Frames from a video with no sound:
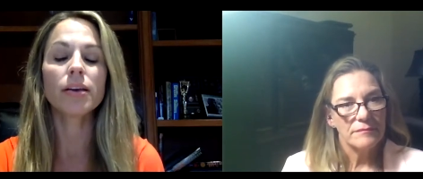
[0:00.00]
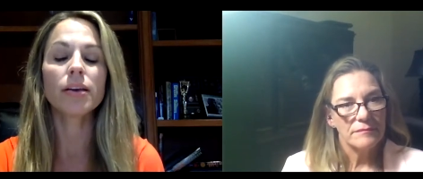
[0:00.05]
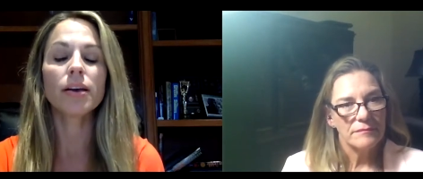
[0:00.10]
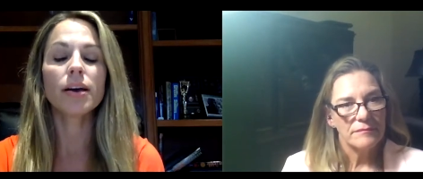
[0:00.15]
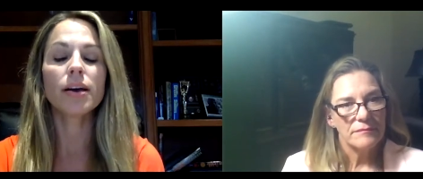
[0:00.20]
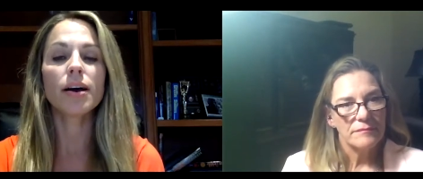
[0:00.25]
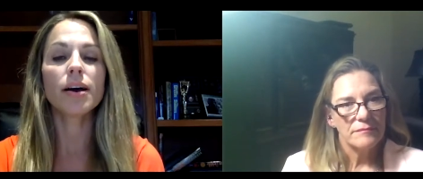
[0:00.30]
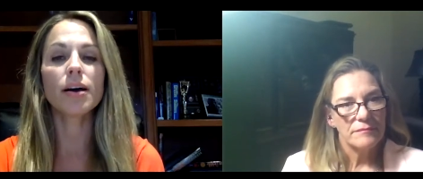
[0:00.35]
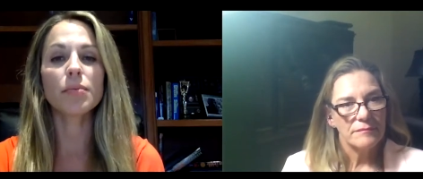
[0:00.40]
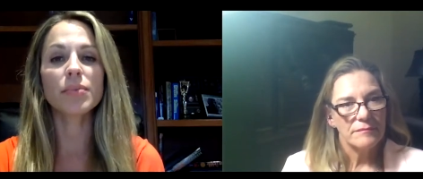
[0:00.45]

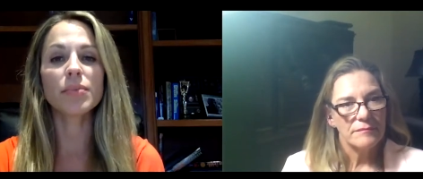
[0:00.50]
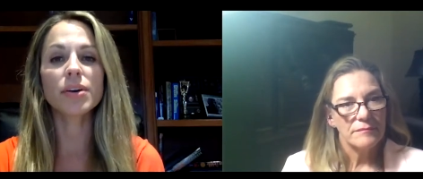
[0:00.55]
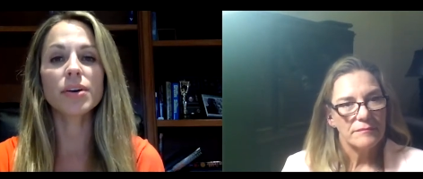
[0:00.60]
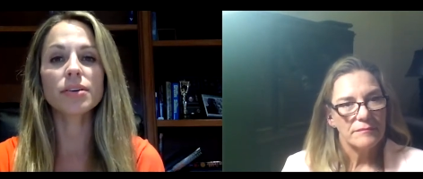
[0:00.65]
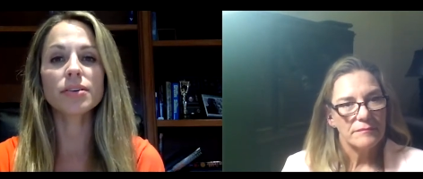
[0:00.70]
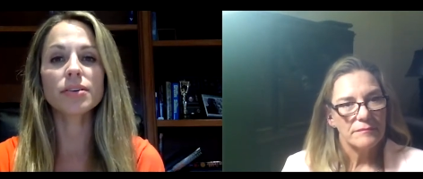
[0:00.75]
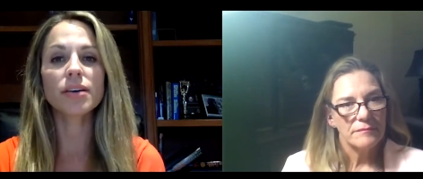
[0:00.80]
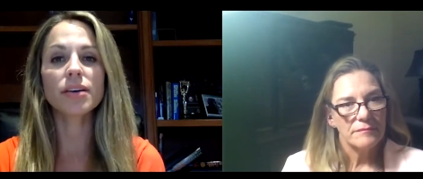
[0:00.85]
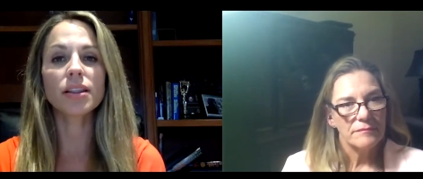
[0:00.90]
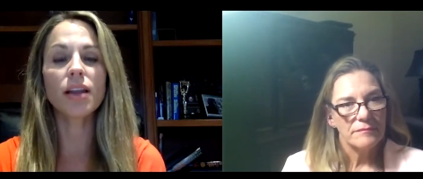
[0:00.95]
Speaker 1: Um, a
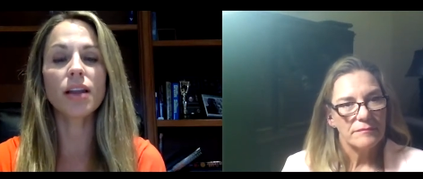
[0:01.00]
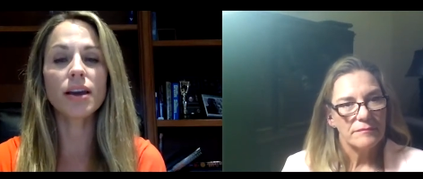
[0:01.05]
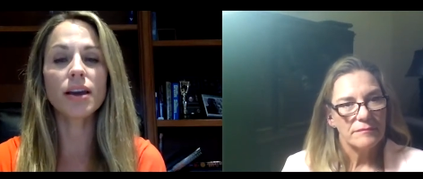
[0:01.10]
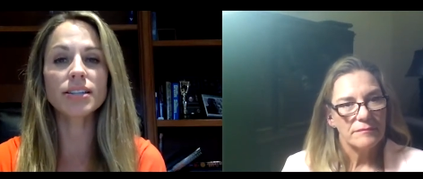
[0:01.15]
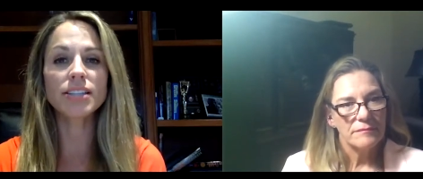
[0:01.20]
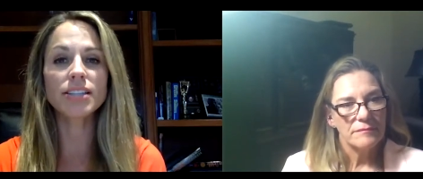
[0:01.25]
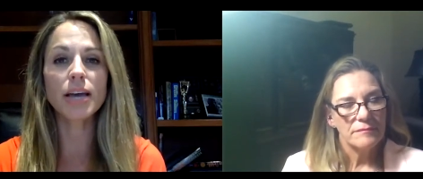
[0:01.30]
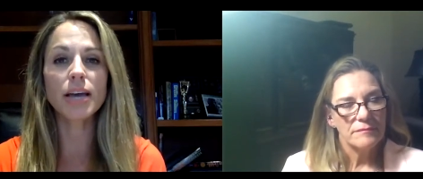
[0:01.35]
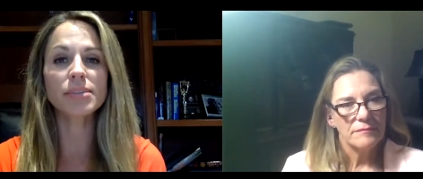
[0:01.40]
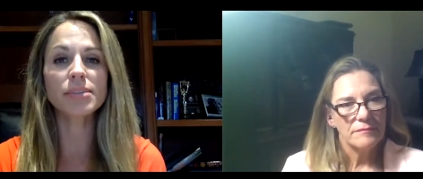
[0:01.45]
lot of times
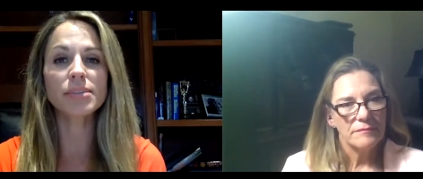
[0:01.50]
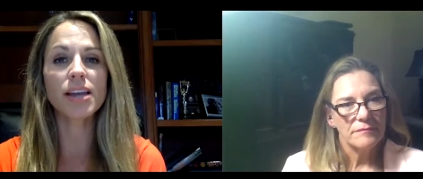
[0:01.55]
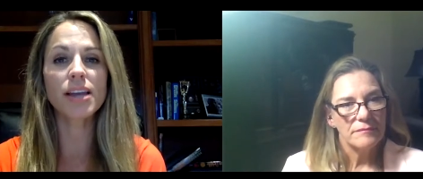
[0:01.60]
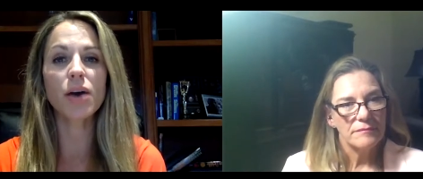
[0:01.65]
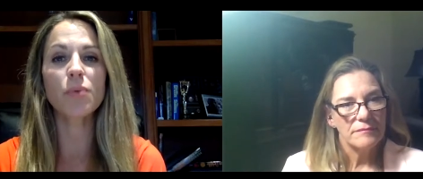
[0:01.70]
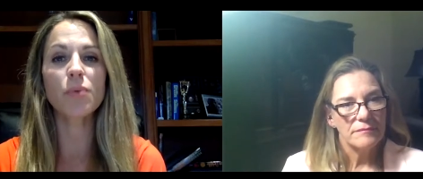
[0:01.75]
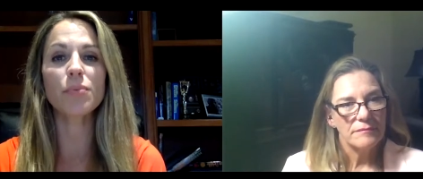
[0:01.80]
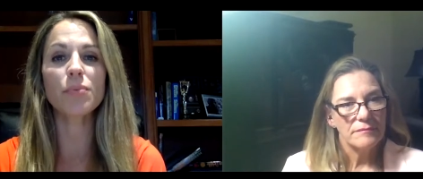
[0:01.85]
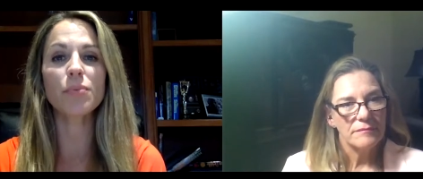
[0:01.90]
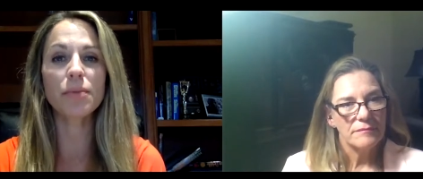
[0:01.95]
now,
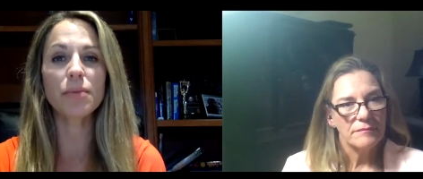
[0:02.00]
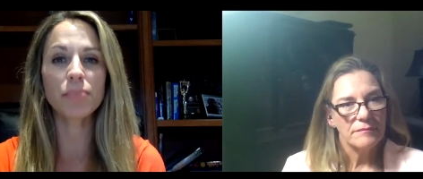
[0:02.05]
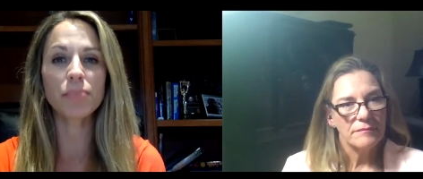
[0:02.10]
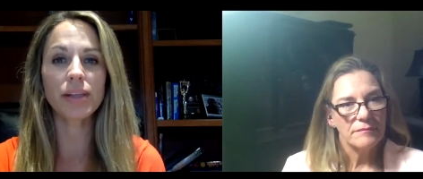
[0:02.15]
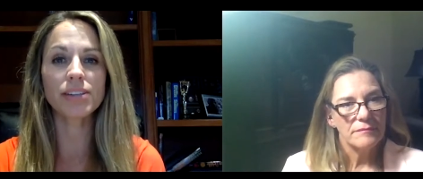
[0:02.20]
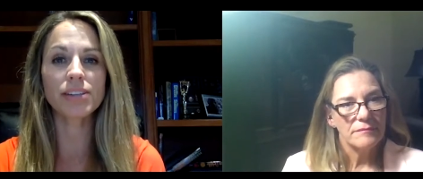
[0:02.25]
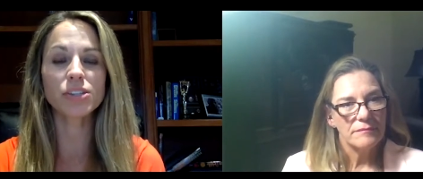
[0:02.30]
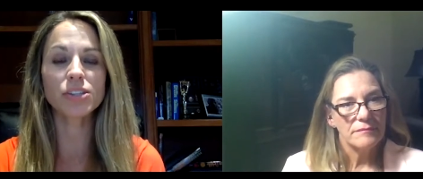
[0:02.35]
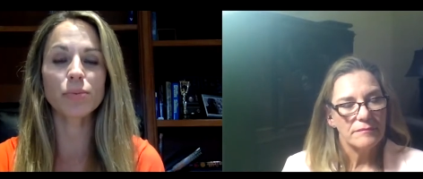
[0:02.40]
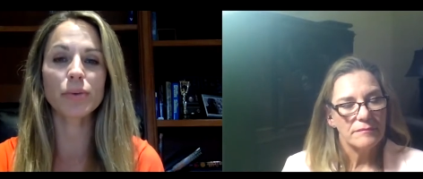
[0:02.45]
implants are
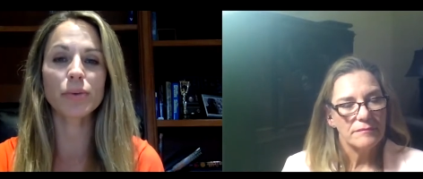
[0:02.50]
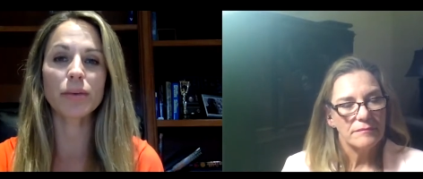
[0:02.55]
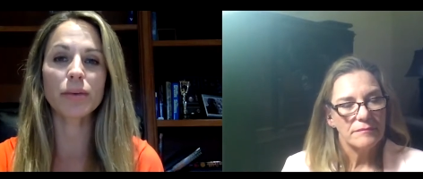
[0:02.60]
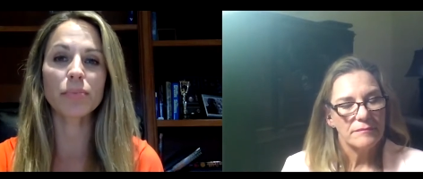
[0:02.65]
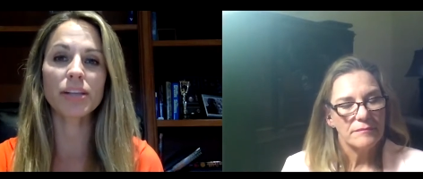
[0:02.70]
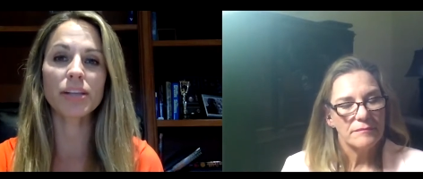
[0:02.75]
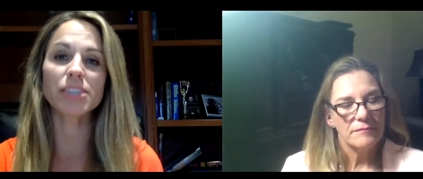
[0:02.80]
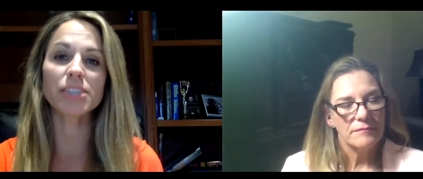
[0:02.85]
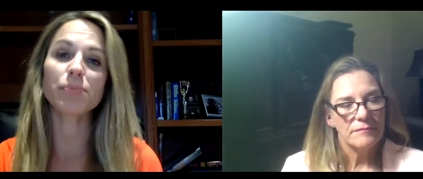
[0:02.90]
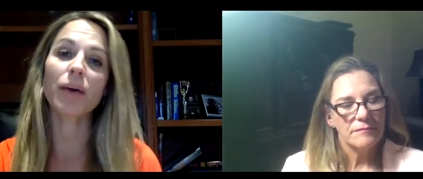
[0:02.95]
being placed
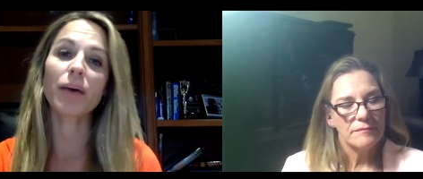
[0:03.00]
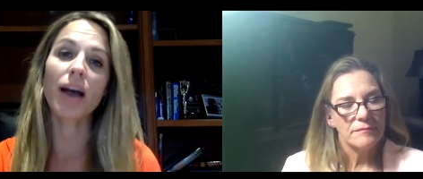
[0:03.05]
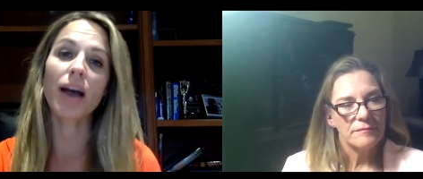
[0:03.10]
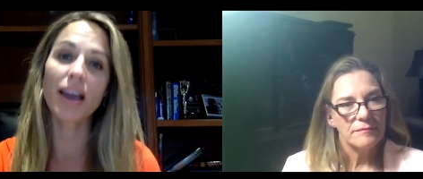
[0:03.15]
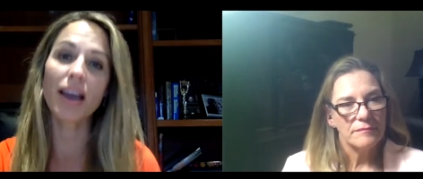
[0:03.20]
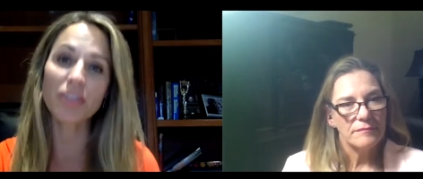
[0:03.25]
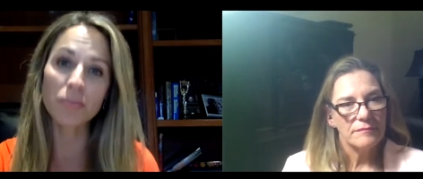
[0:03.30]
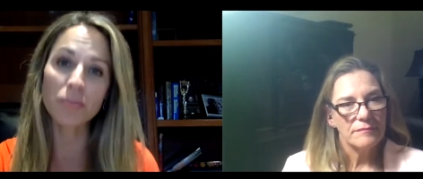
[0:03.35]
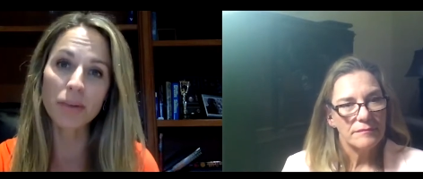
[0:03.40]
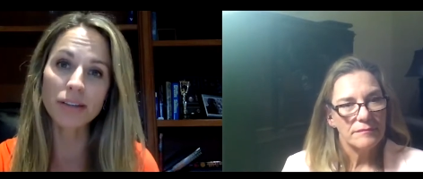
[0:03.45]
behind the
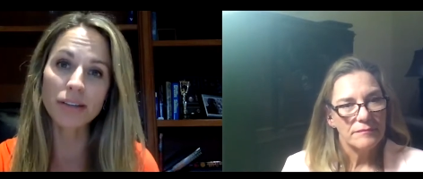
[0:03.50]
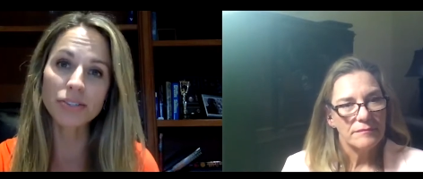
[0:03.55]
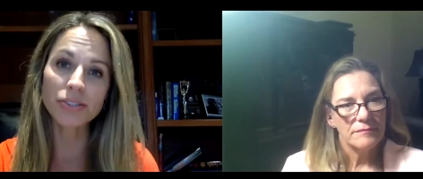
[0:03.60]
muscle,